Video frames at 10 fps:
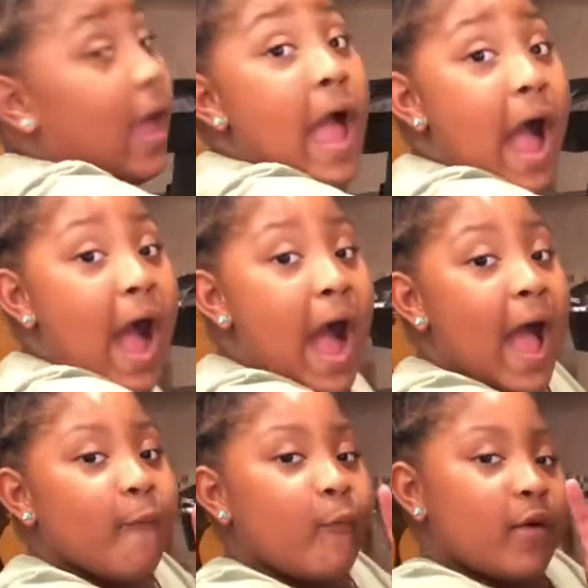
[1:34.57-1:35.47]
I
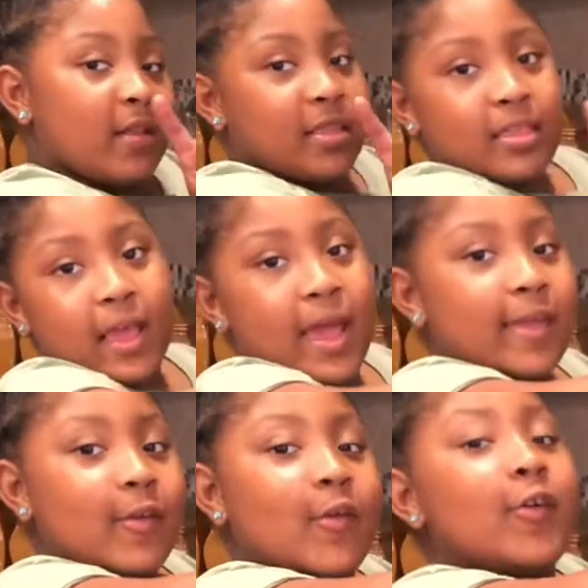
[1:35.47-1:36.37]
would say you
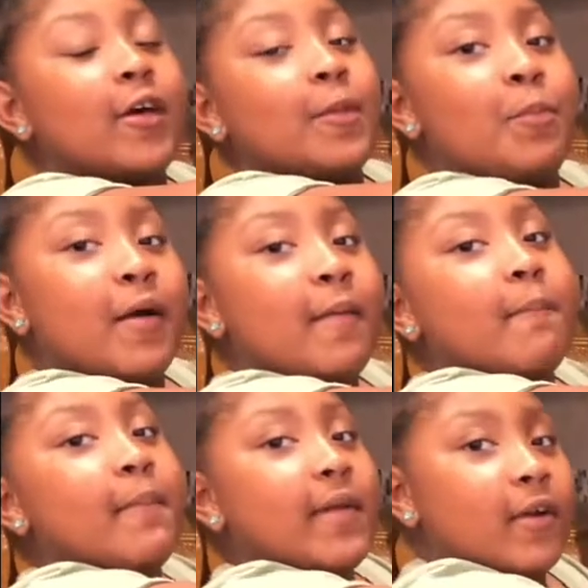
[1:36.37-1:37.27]
could put
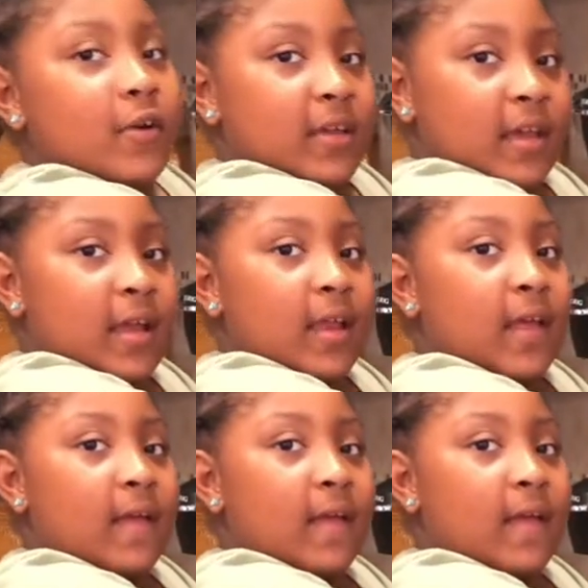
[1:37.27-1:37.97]
milk in it,